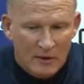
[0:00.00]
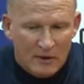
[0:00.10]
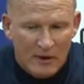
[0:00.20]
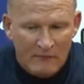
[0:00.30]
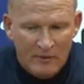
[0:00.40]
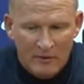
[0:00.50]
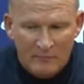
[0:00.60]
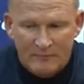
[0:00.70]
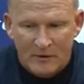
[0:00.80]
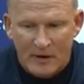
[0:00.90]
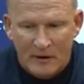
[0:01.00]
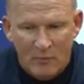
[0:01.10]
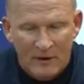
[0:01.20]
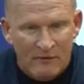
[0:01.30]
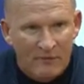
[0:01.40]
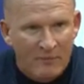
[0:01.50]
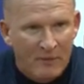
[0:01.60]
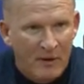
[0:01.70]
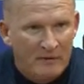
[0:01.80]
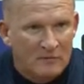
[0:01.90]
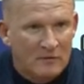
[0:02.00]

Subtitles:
get away from the place,